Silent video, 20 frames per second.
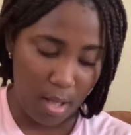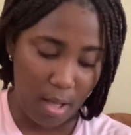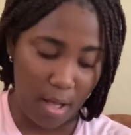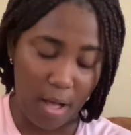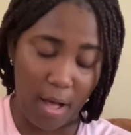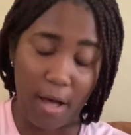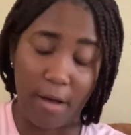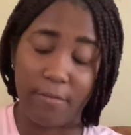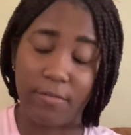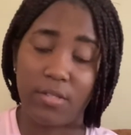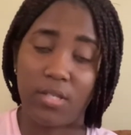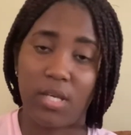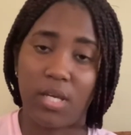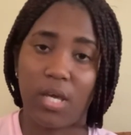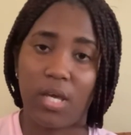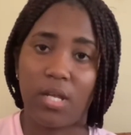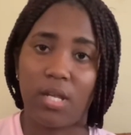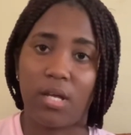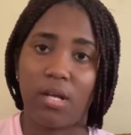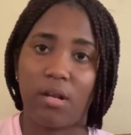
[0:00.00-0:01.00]
After you
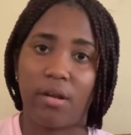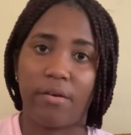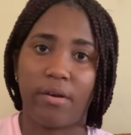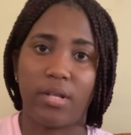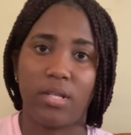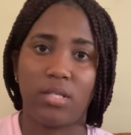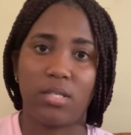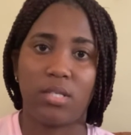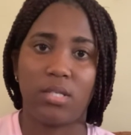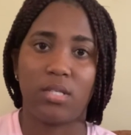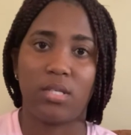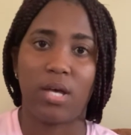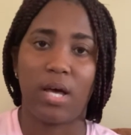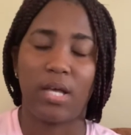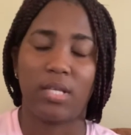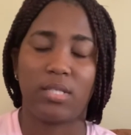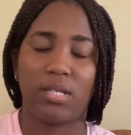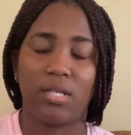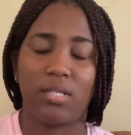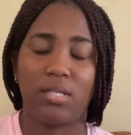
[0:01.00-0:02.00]
get the clearance letter,
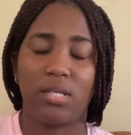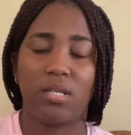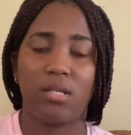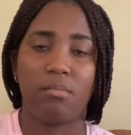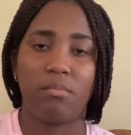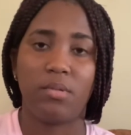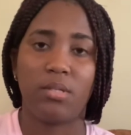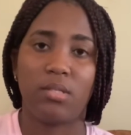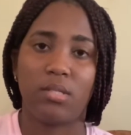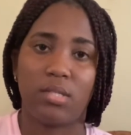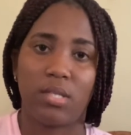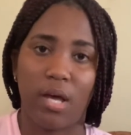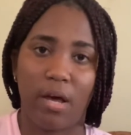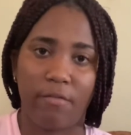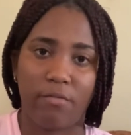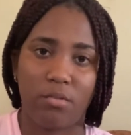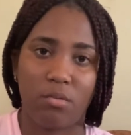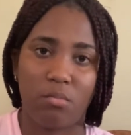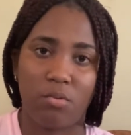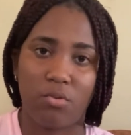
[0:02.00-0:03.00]
as I said, the business have
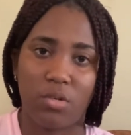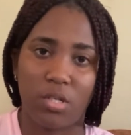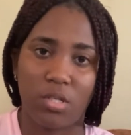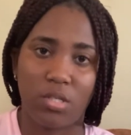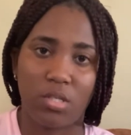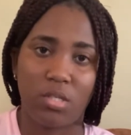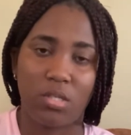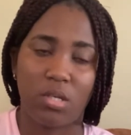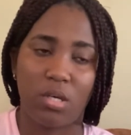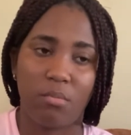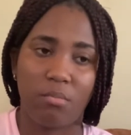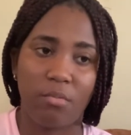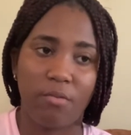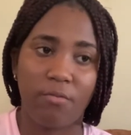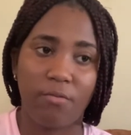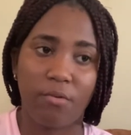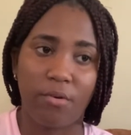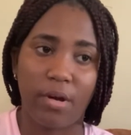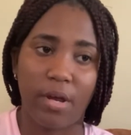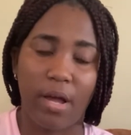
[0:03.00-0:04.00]
to be registered
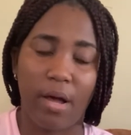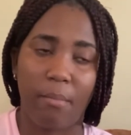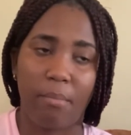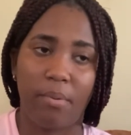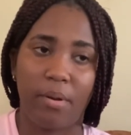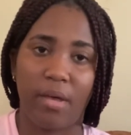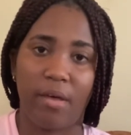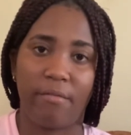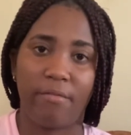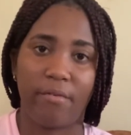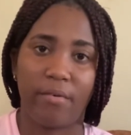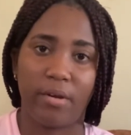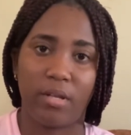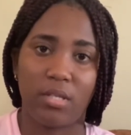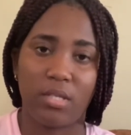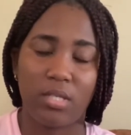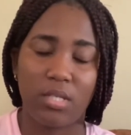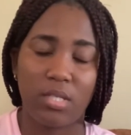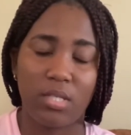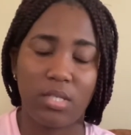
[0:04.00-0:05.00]
before you apply for the
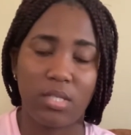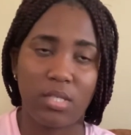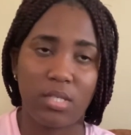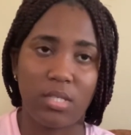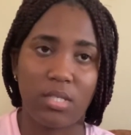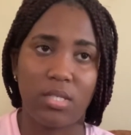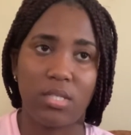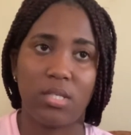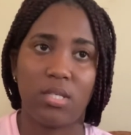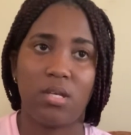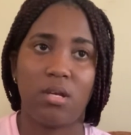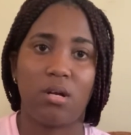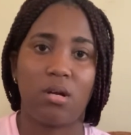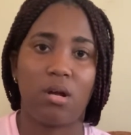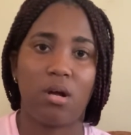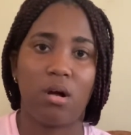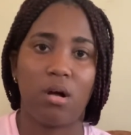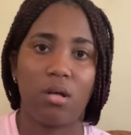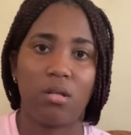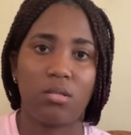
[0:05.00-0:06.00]
TCC. They are
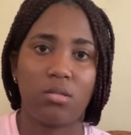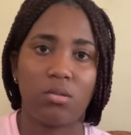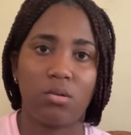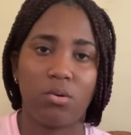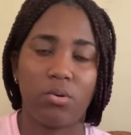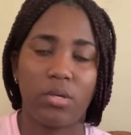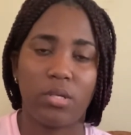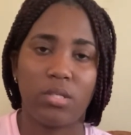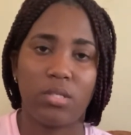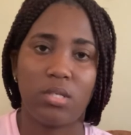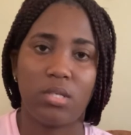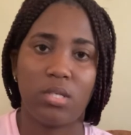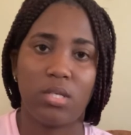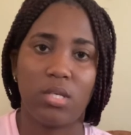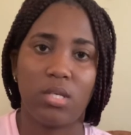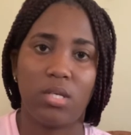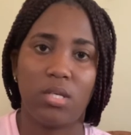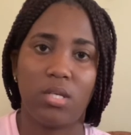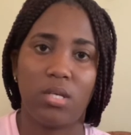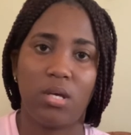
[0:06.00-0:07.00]
also going to
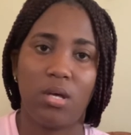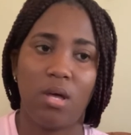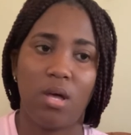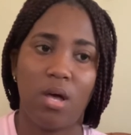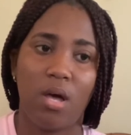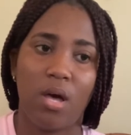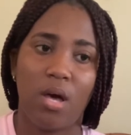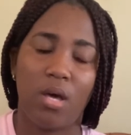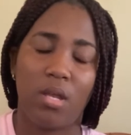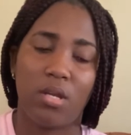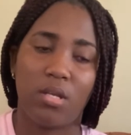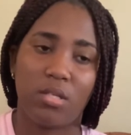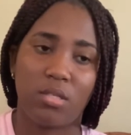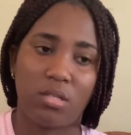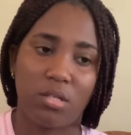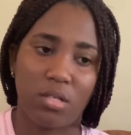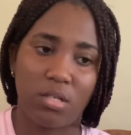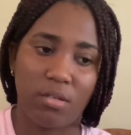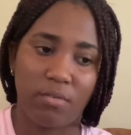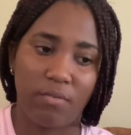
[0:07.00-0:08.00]
need the
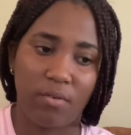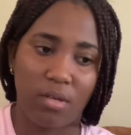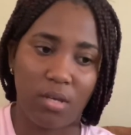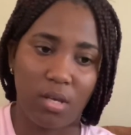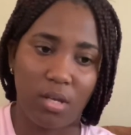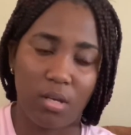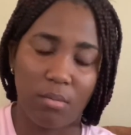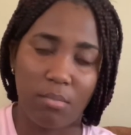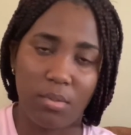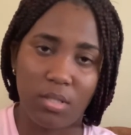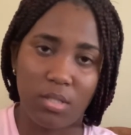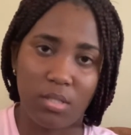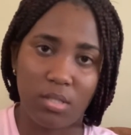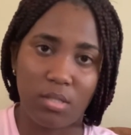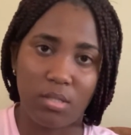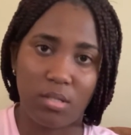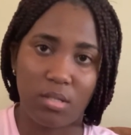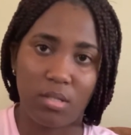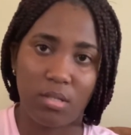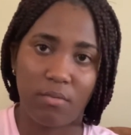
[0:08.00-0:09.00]
certificate, the business
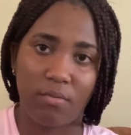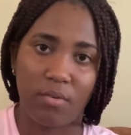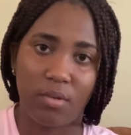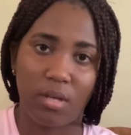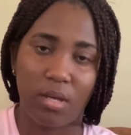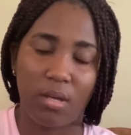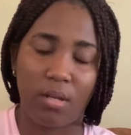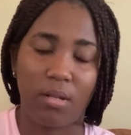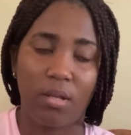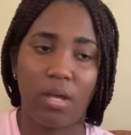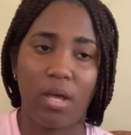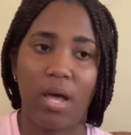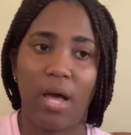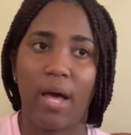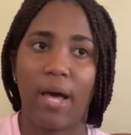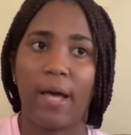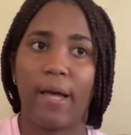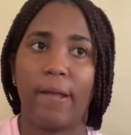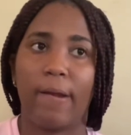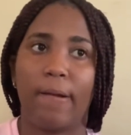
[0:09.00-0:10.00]
certificate,
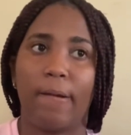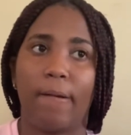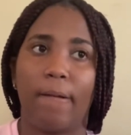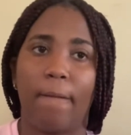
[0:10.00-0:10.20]
and